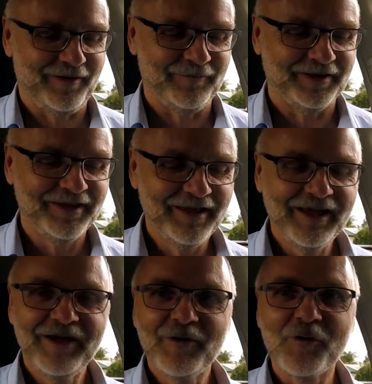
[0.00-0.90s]
I mean,
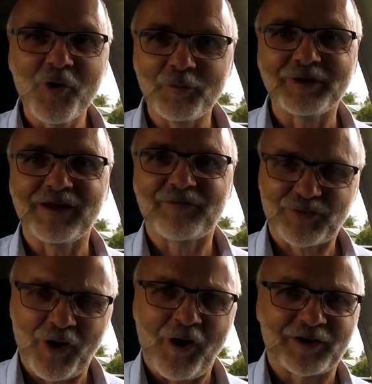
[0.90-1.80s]
who would have
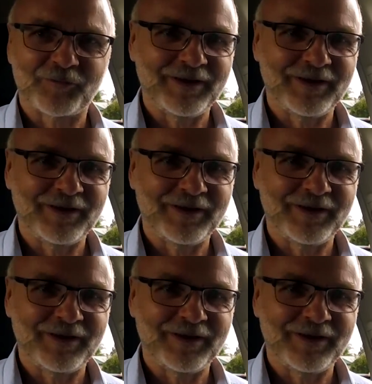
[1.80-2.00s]
thought